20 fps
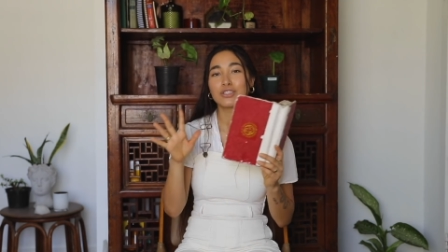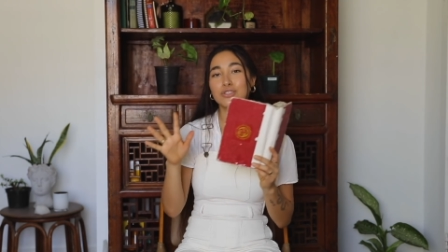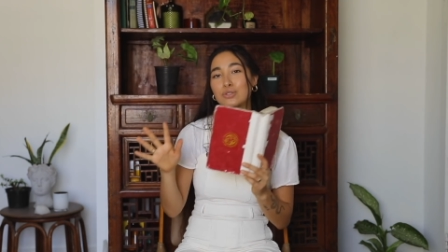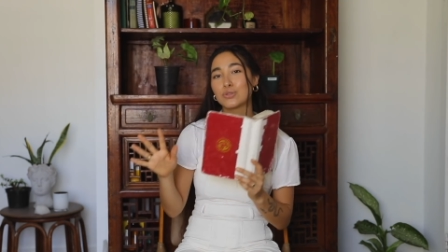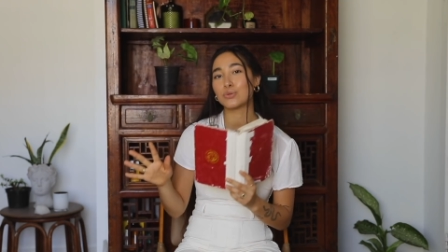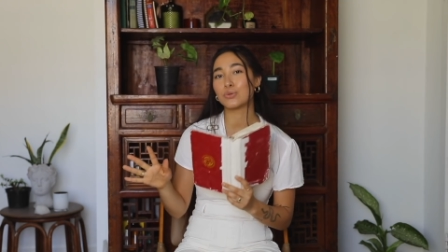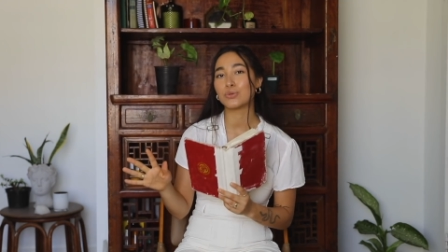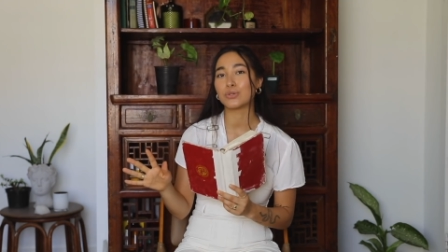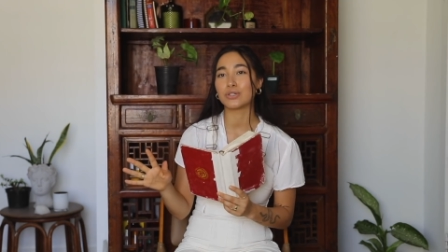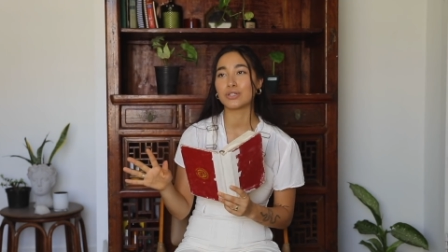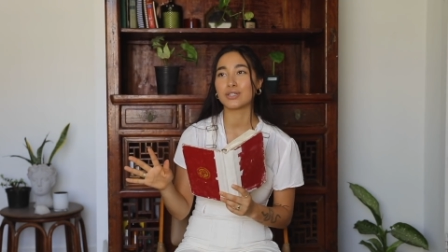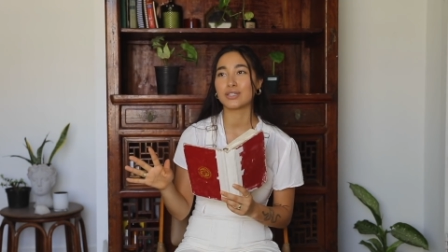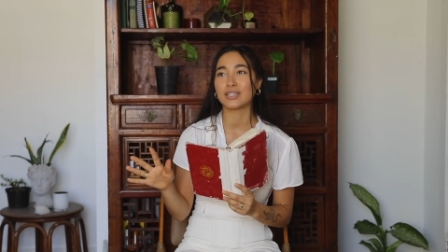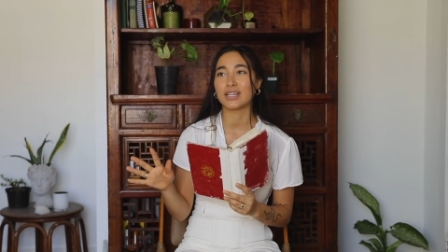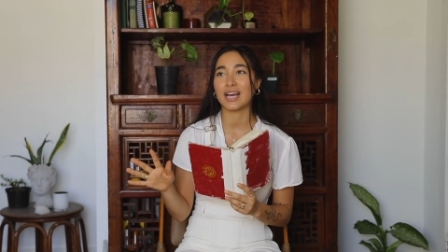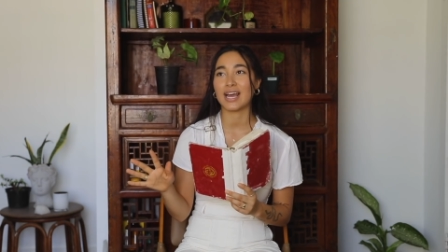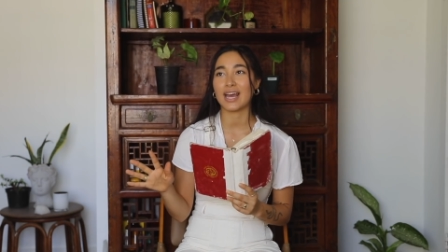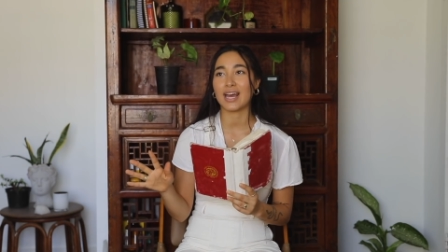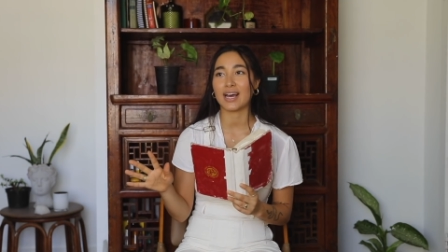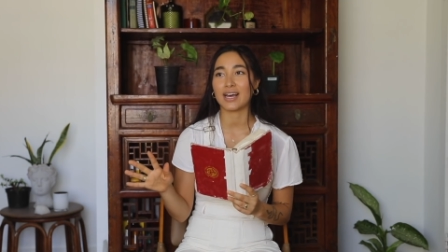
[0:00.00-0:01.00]

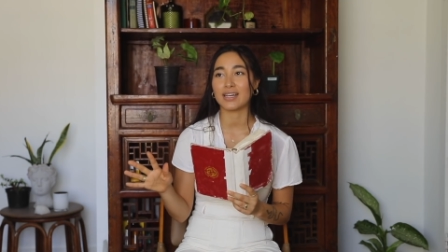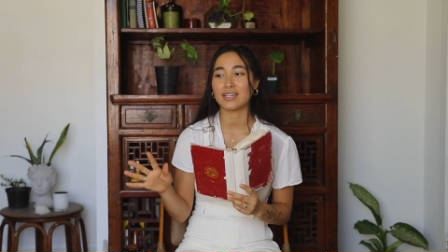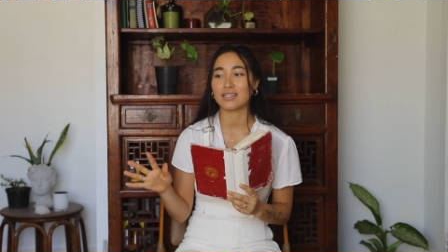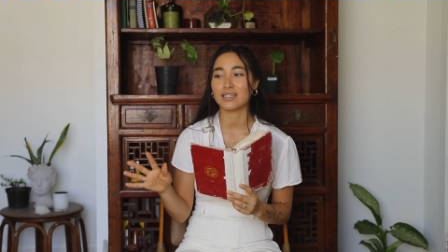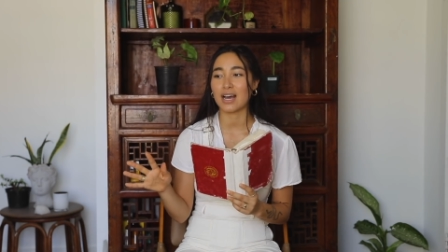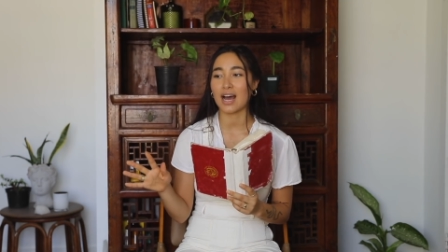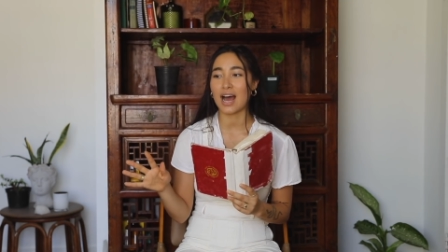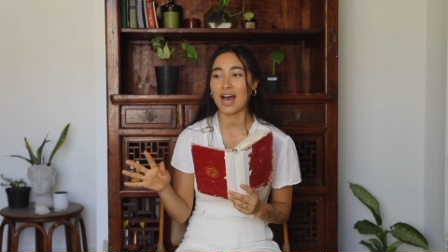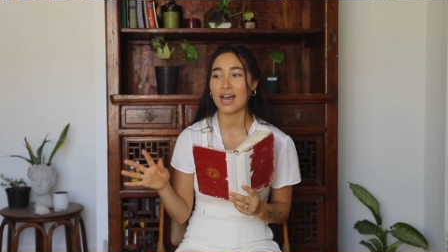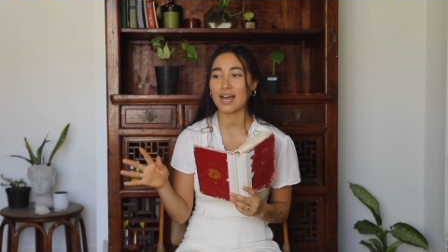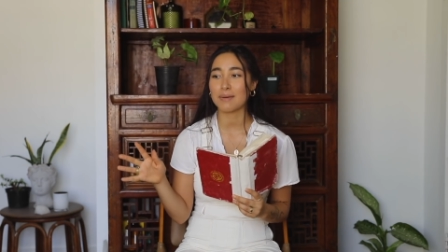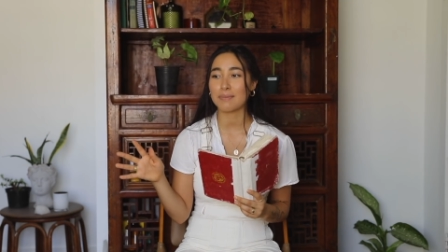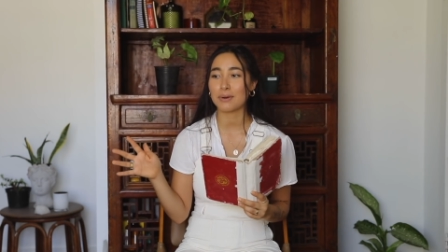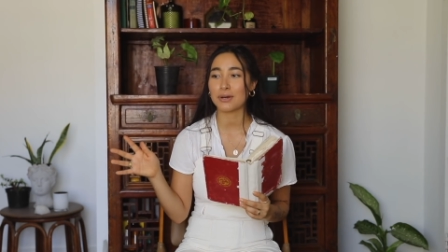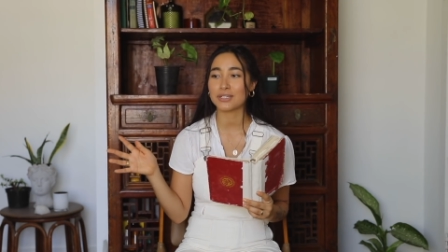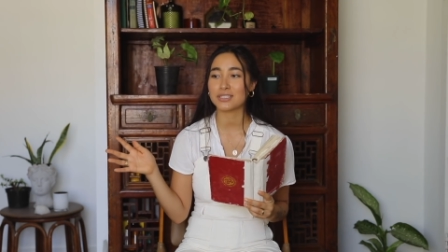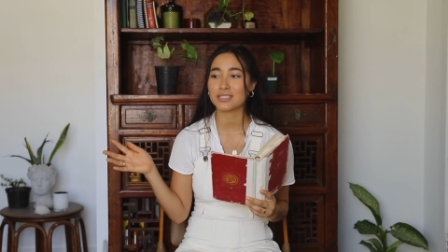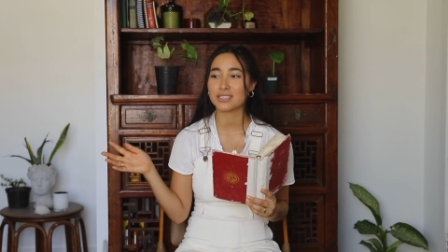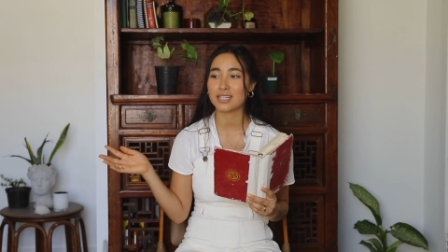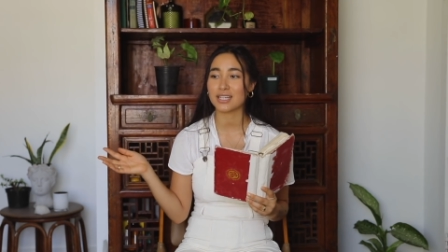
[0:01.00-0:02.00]
tool, and I
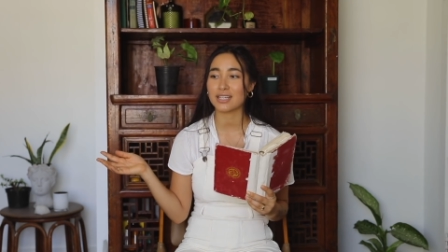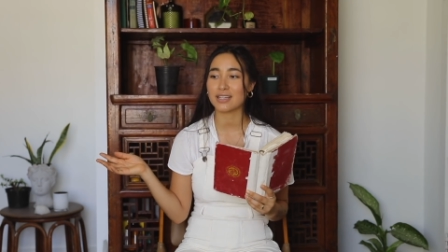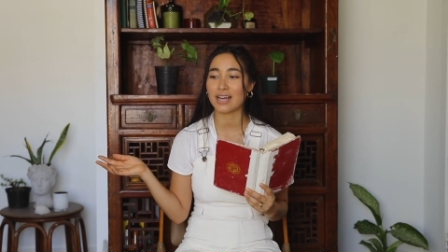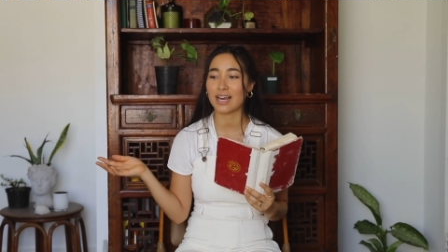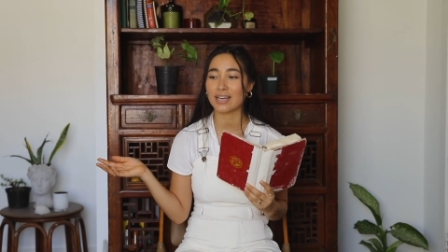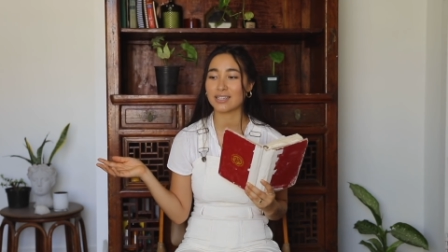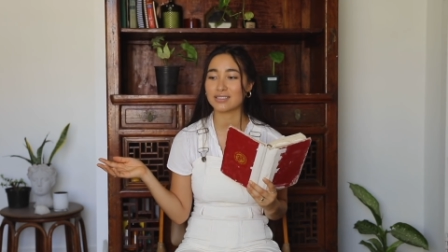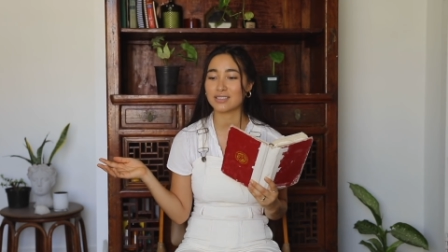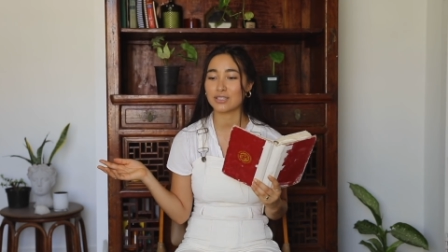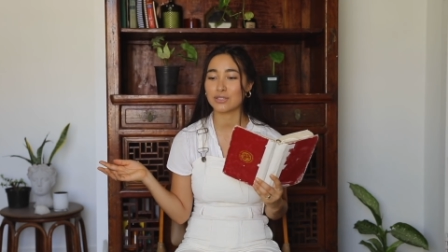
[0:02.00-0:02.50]
personally like